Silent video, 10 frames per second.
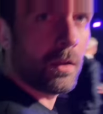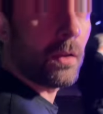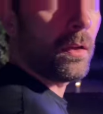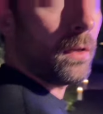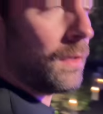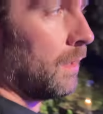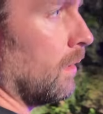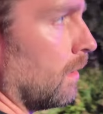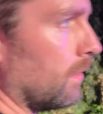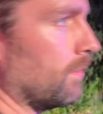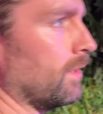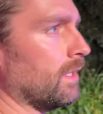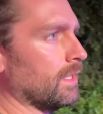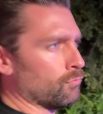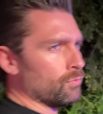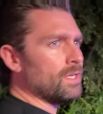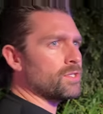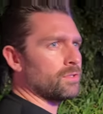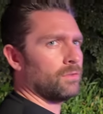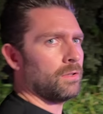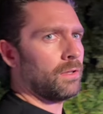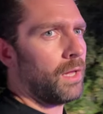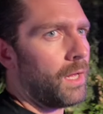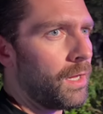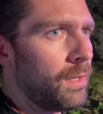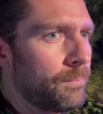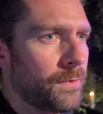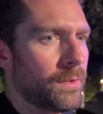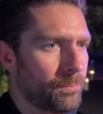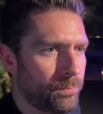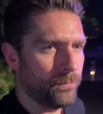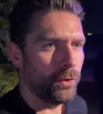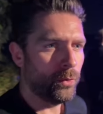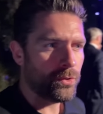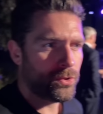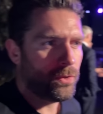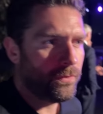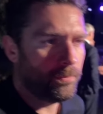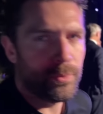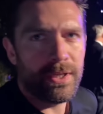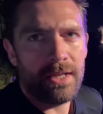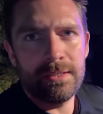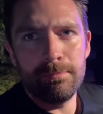what's this all for? The regional um, launch of the Bugatti